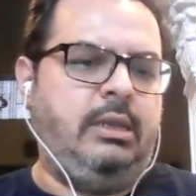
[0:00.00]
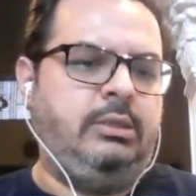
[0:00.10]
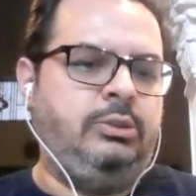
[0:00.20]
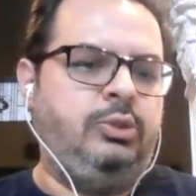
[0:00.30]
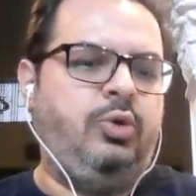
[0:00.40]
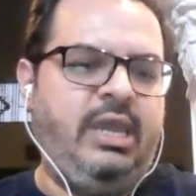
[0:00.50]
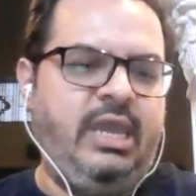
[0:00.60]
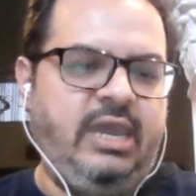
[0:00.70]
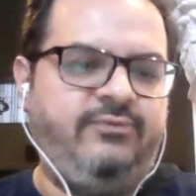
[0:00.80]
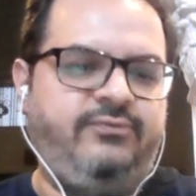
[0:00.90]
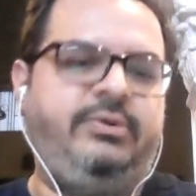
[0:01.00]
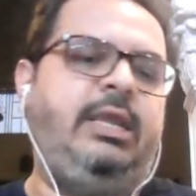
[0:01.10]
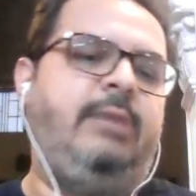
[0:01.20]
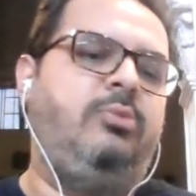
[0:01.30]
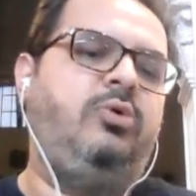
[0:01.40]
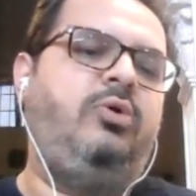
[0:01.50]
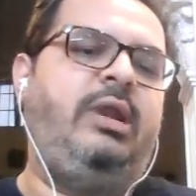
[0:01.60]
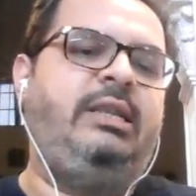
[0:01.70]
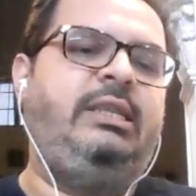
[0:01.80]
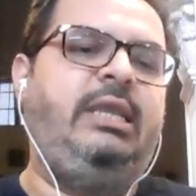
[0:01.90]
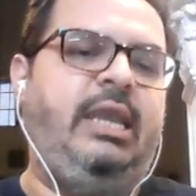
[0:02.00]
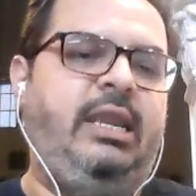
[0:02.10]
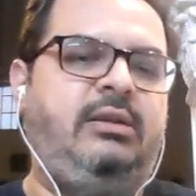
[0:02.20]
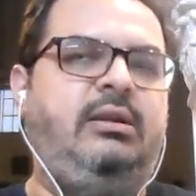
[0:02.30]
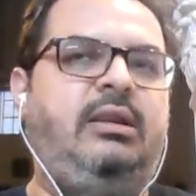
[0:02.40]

though I have demo at the end,